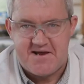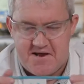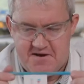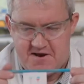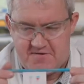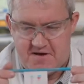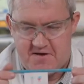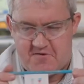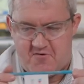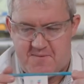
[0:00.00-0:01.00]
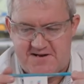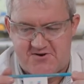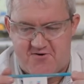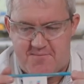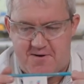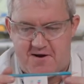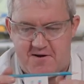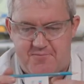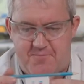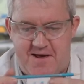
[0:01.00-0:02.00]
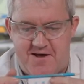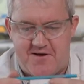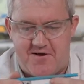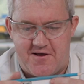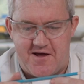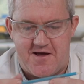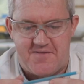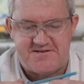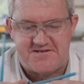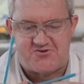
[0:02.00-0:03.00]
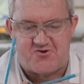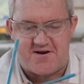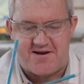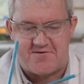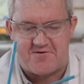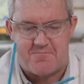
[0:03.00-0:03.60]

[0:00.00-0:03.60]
a, another chromatogram I prepared earlier, and this is dried out